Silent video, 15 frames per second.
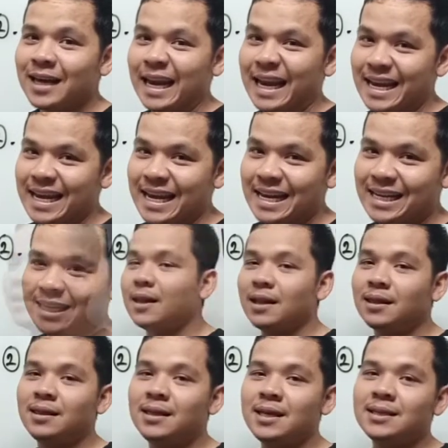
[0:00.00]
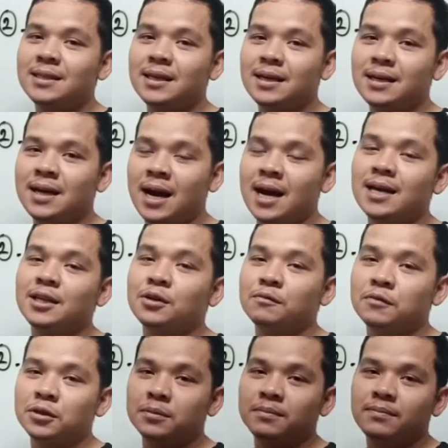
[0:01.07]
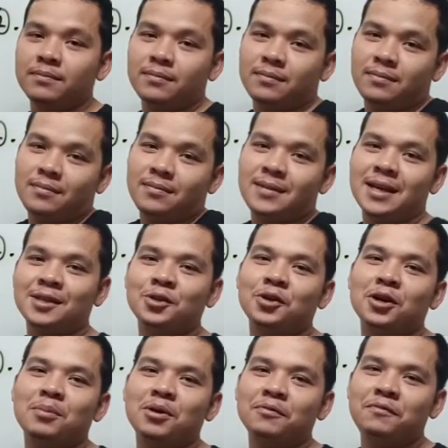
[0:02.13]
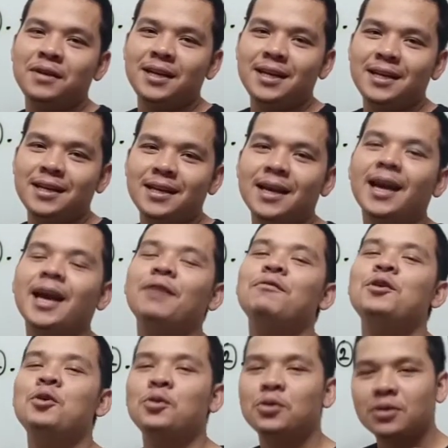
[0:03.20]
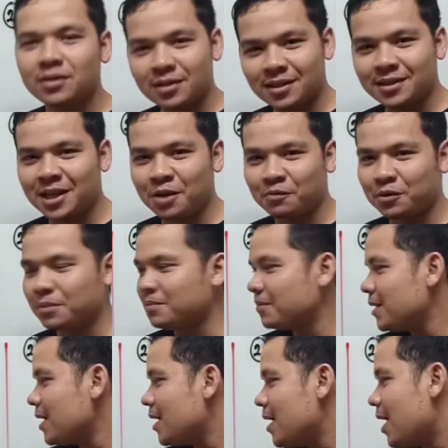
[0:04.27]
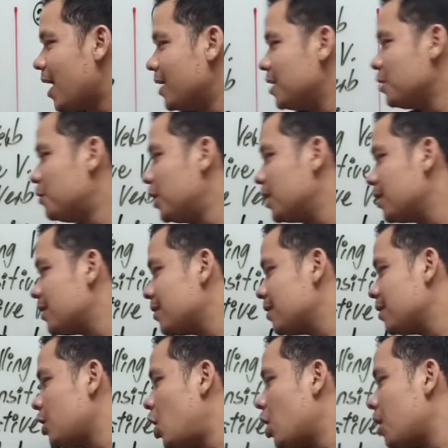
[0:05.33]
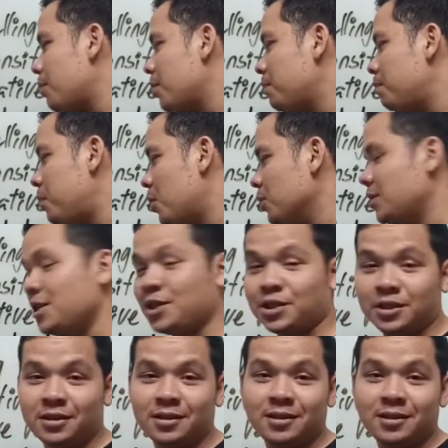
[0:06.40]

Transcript: need, this kind of verb that talk about feeling, and we call start verb. Another one, talk about position.